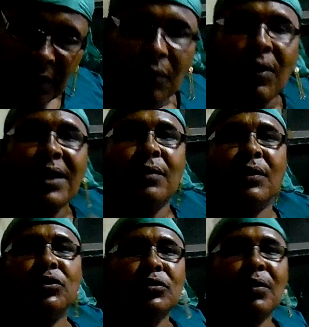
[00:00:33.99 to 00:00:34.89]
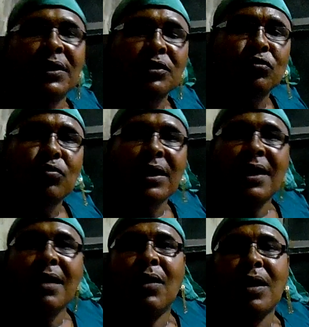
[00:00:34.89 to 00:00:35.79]
Wale watoto wanachukua
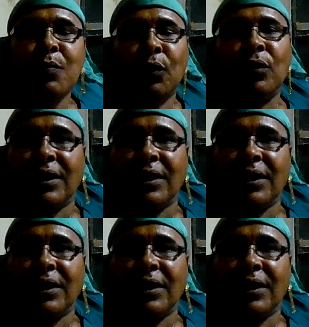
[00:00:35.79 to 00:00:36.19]
dawa hapo